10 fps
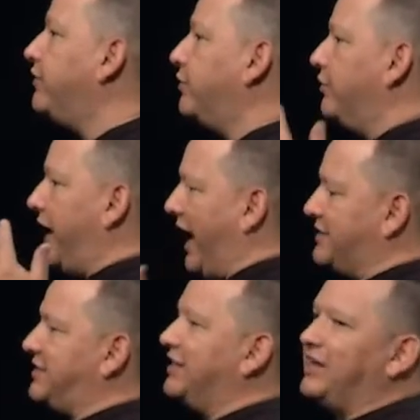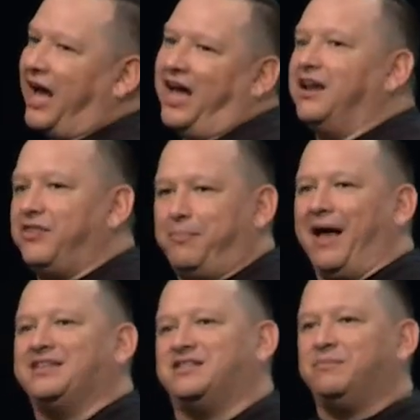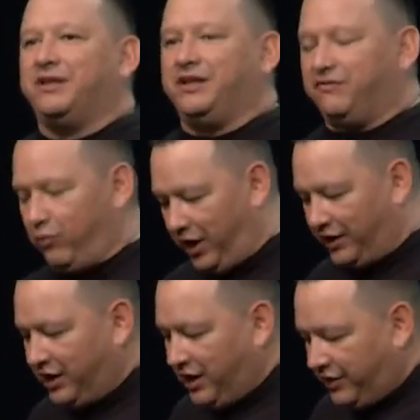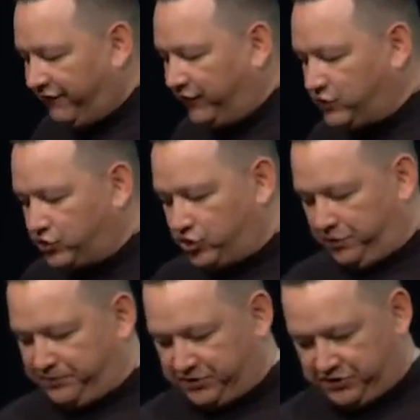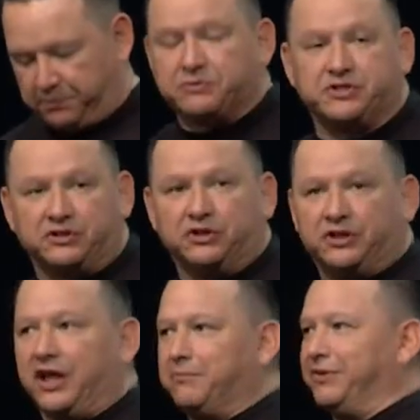through and asking God the possibility of what the future trips are supposed to look like,